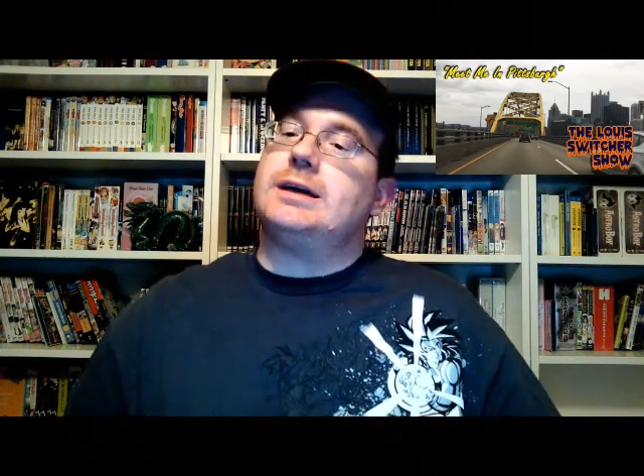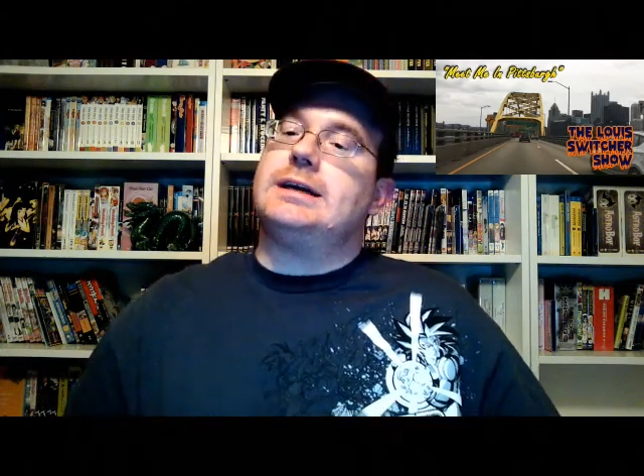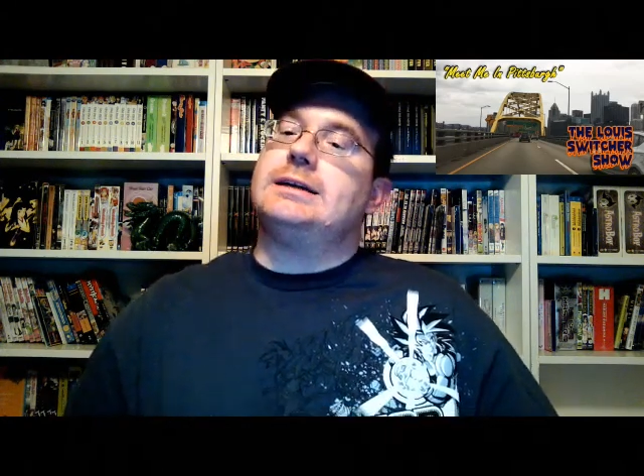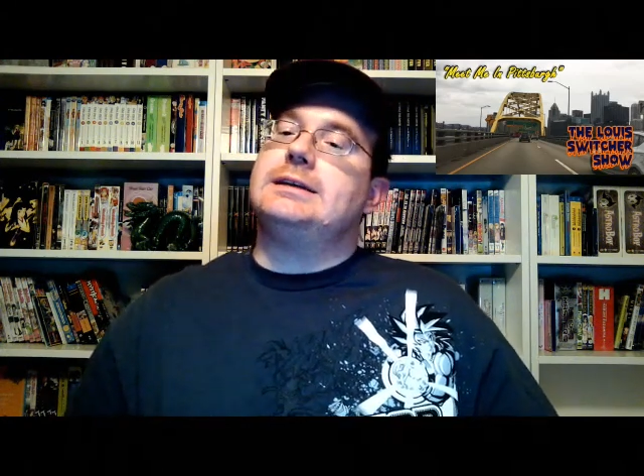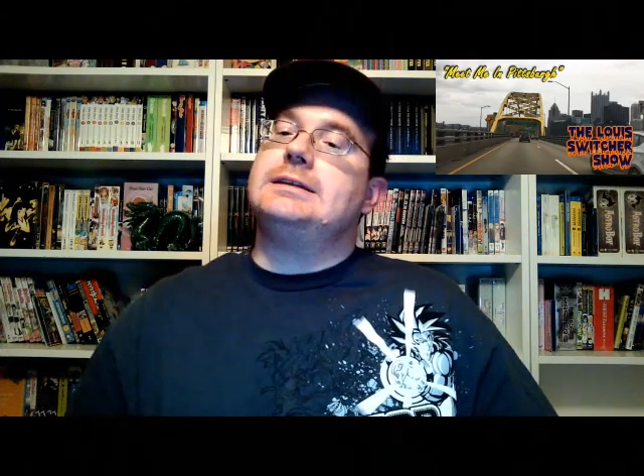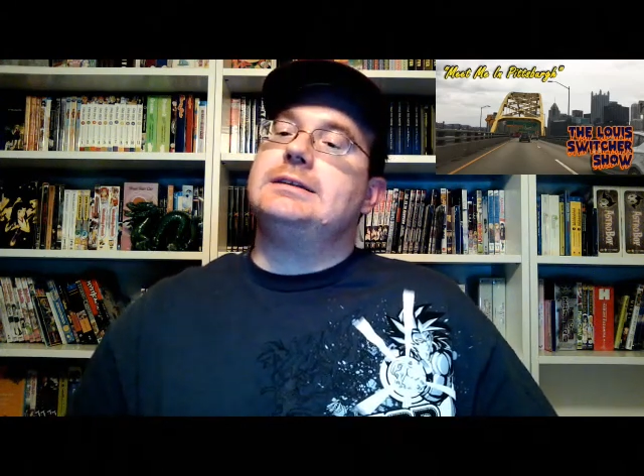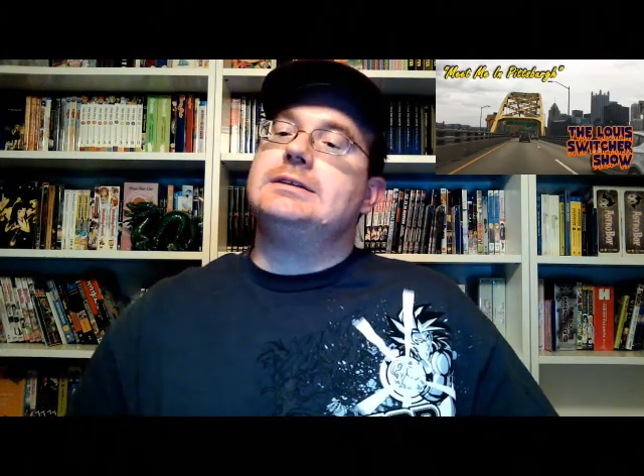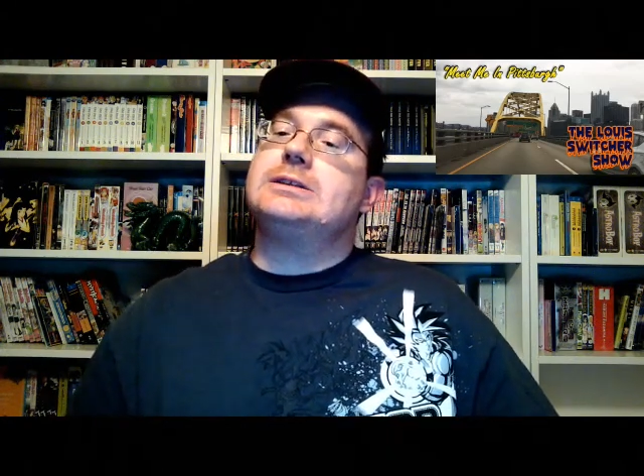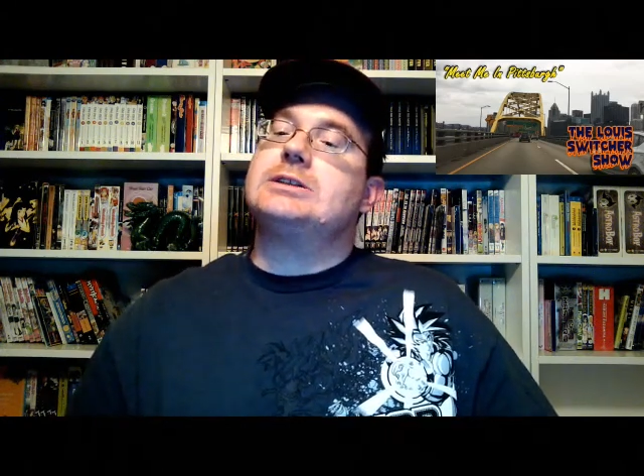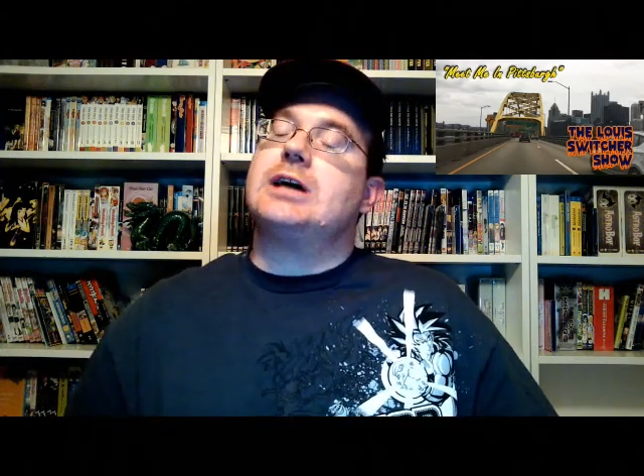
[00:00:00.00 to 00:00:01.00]

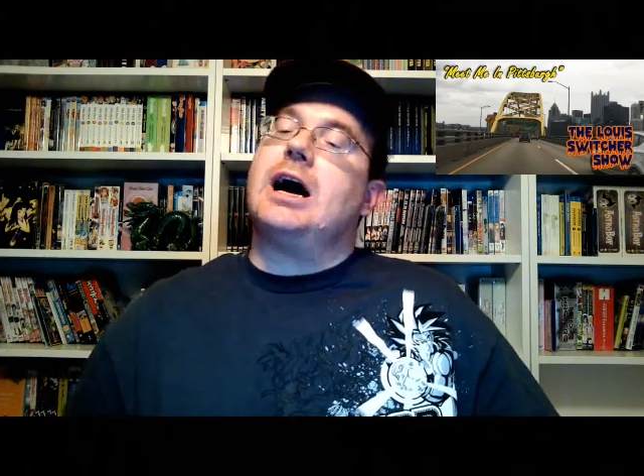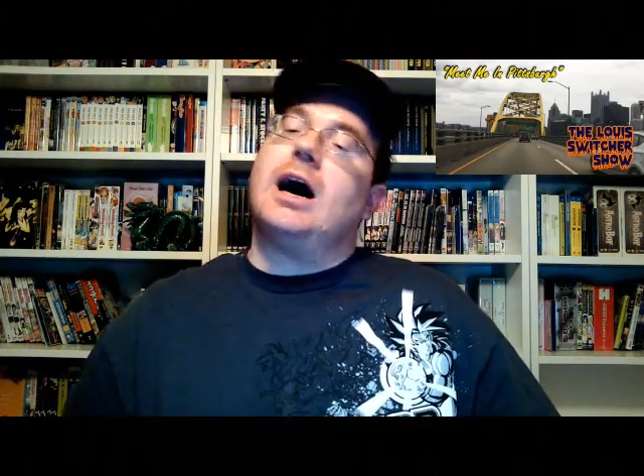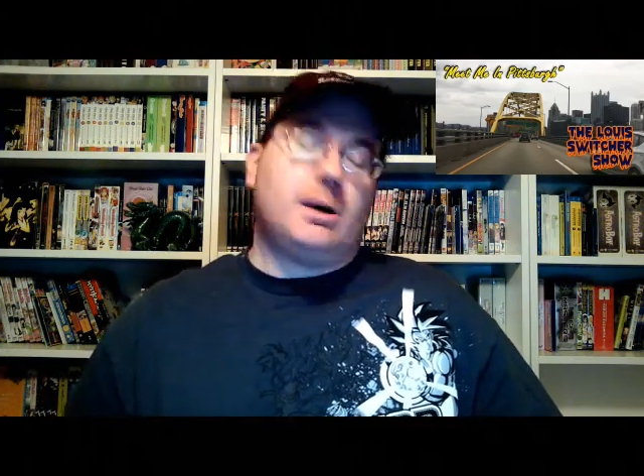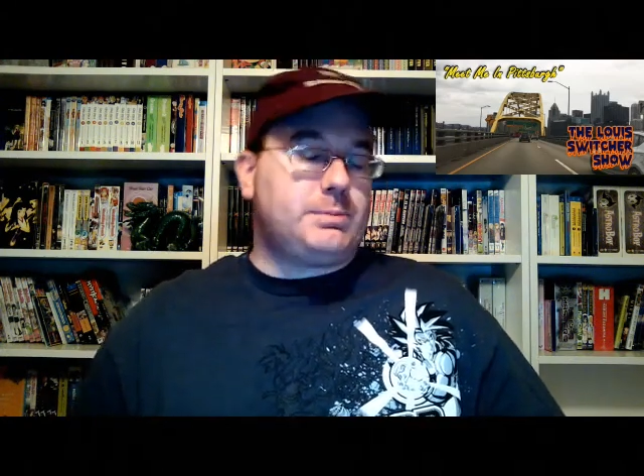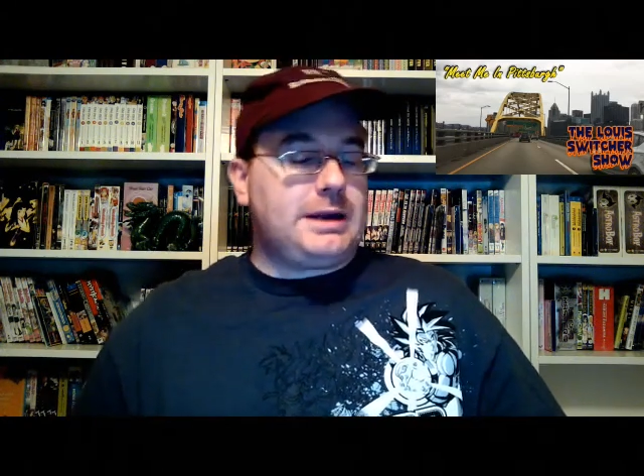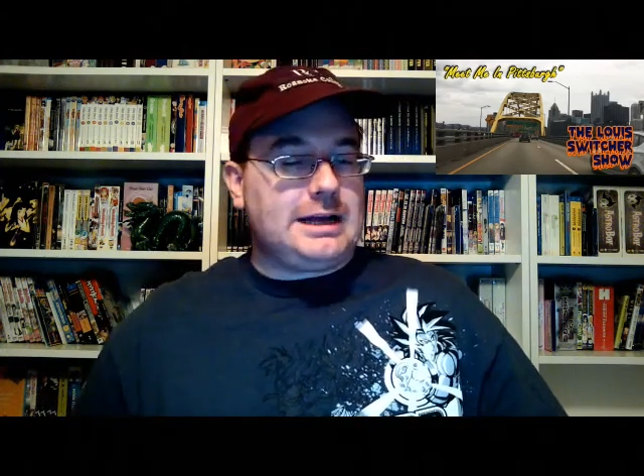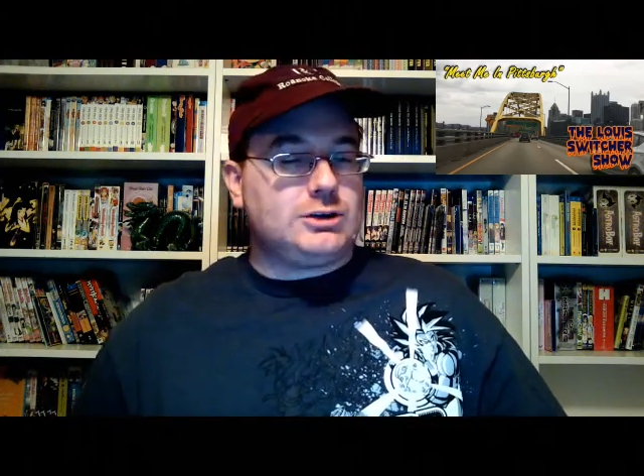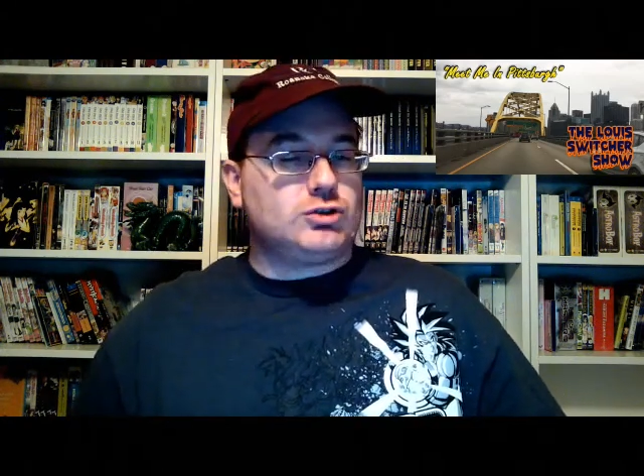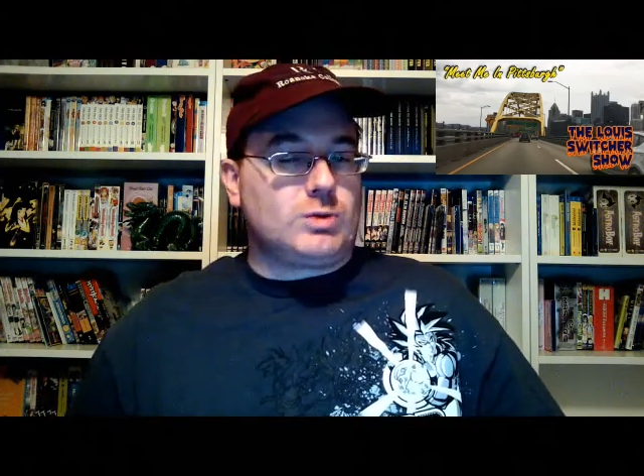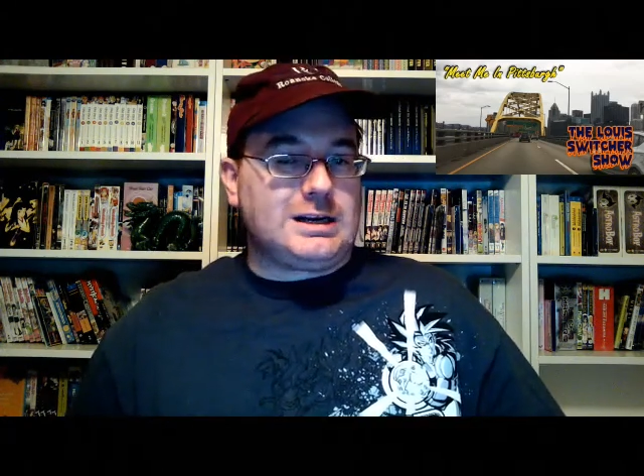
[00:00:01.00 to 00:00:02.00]
is up and
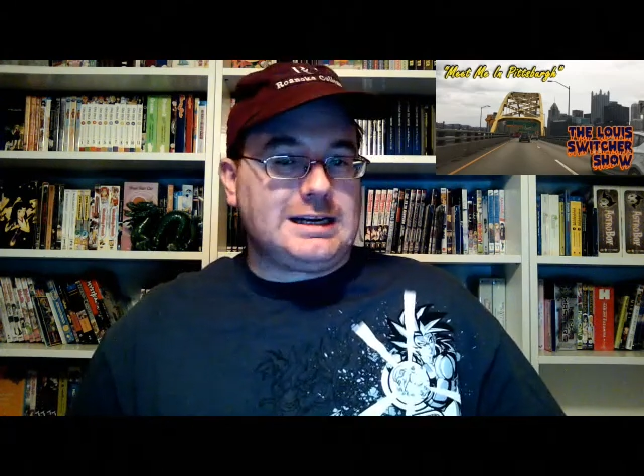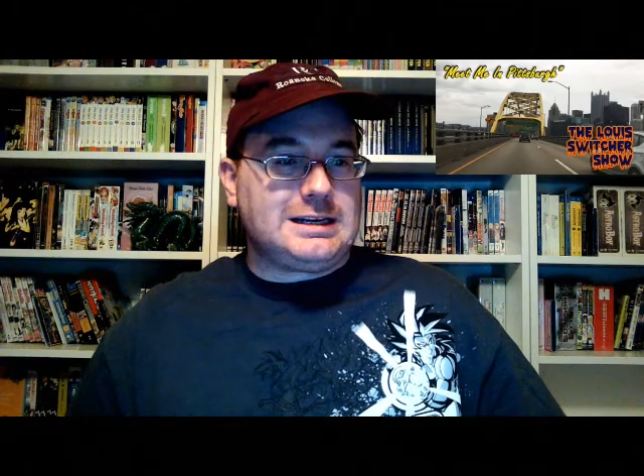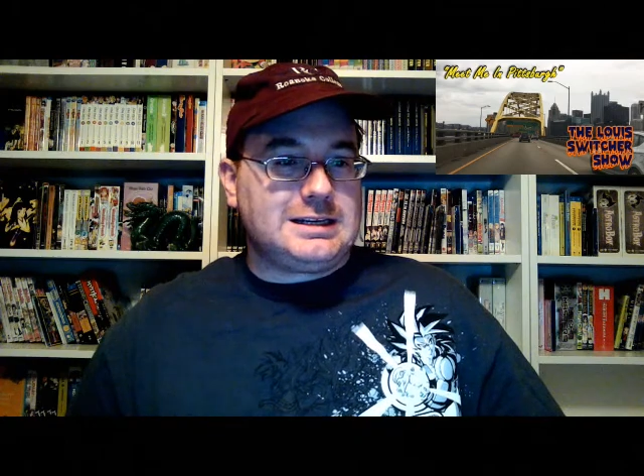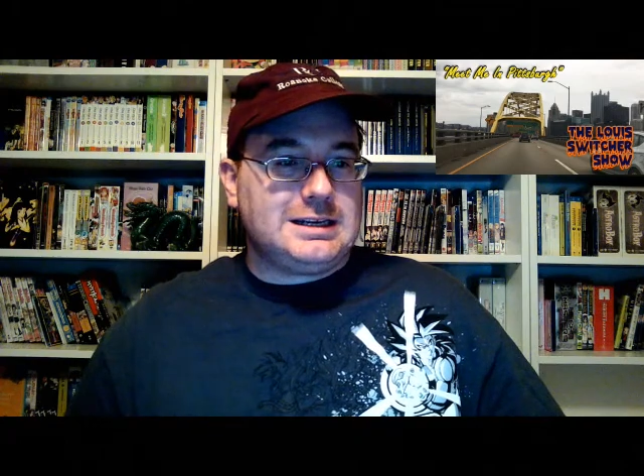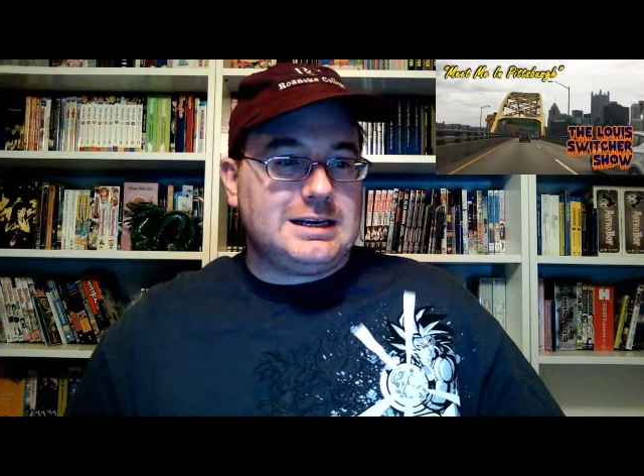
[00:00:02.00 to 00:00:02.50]
running,